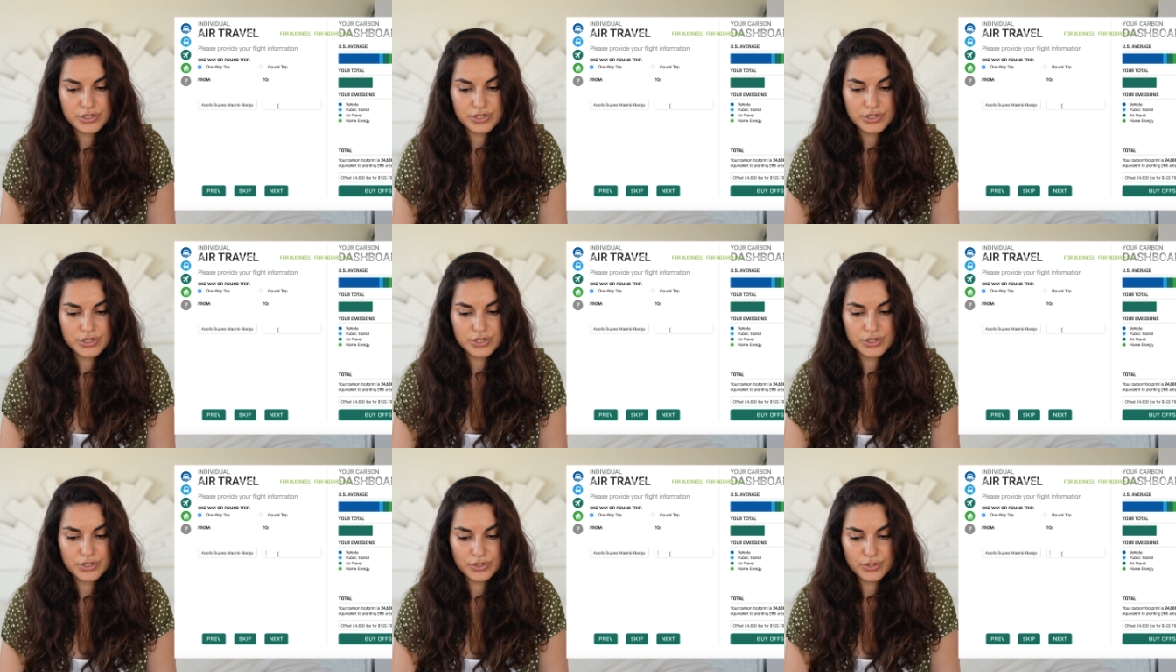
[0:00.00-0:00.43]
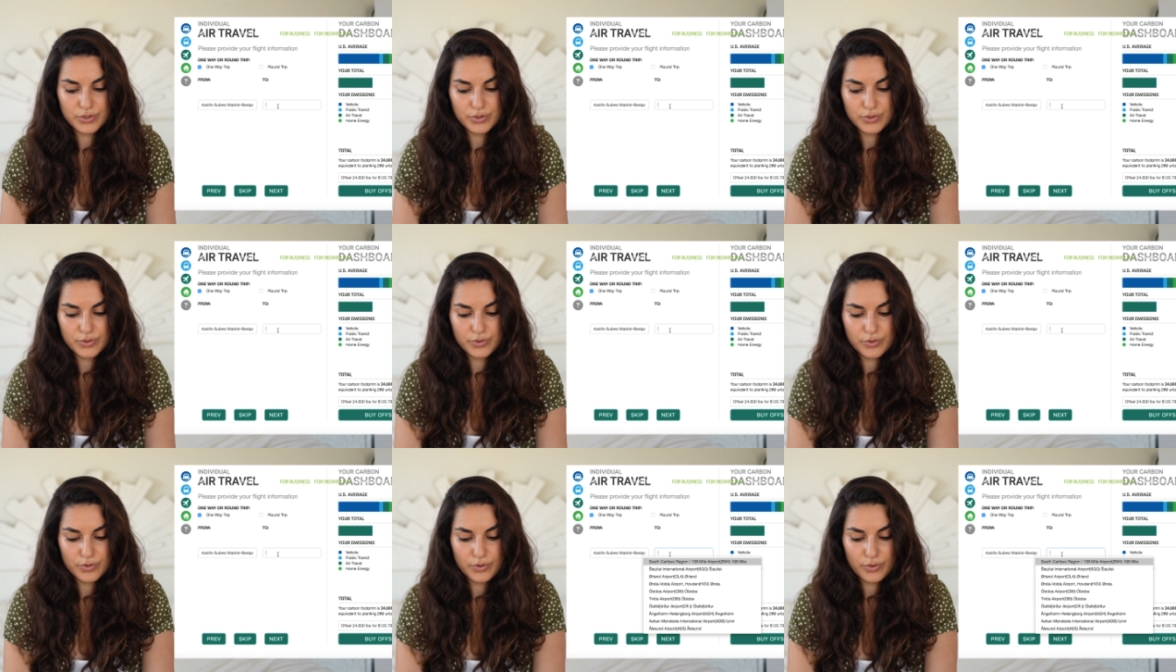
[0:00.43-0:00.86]

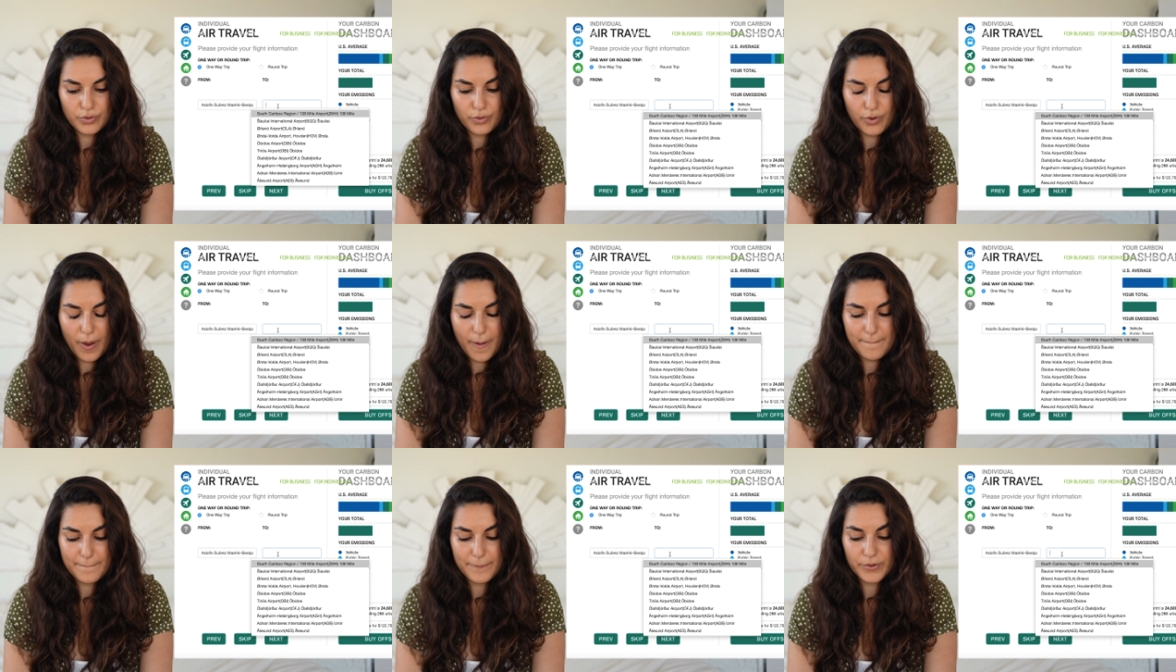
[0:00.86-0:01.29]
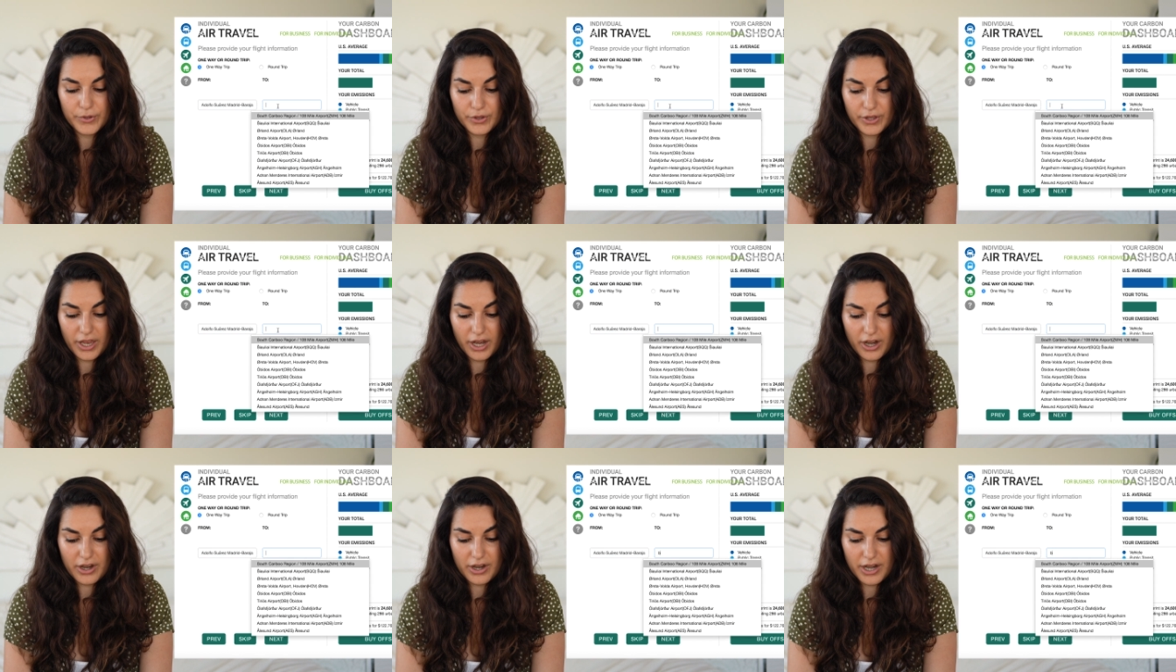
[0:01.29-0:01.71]
to
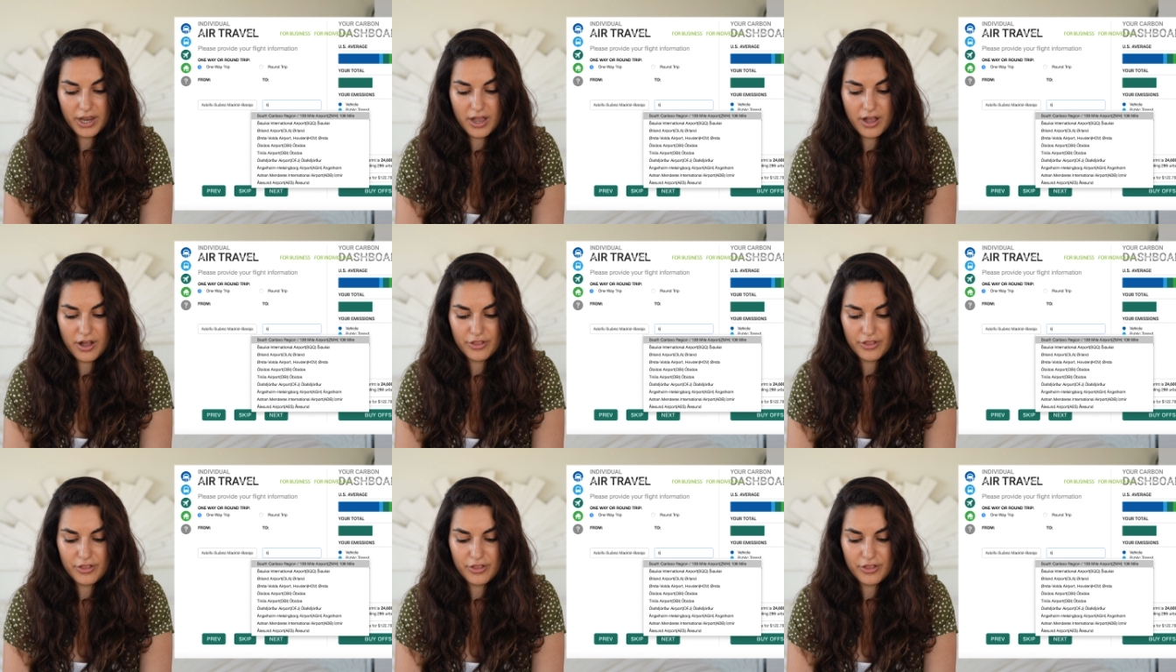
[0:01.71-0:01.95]
Bulgaria,